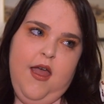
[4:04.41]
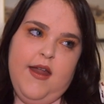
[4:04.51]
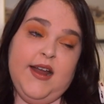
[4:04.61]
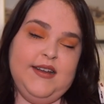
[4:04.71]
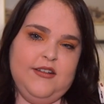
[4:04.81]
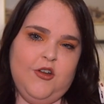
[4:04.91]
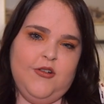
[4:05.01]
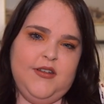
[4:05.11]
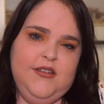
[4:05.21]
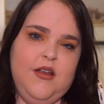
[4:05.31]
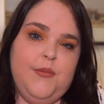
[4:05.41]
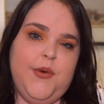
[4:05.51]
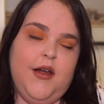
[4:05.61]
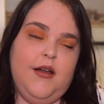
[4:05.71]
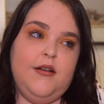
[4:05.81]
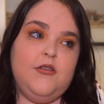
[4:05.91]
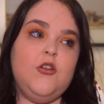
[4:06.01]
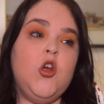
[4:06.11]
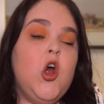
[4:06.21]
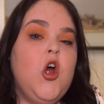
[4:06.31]
And I didn't notice, but
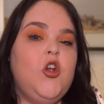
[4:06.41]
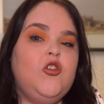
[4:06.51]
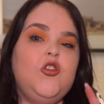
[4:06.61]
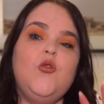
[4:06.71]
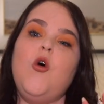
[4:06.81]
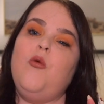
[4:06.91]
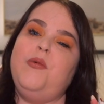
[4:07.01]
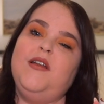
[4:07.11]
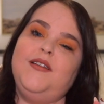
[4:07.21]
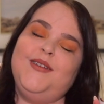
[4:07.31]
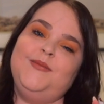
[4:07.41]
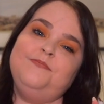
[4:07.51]
two opened.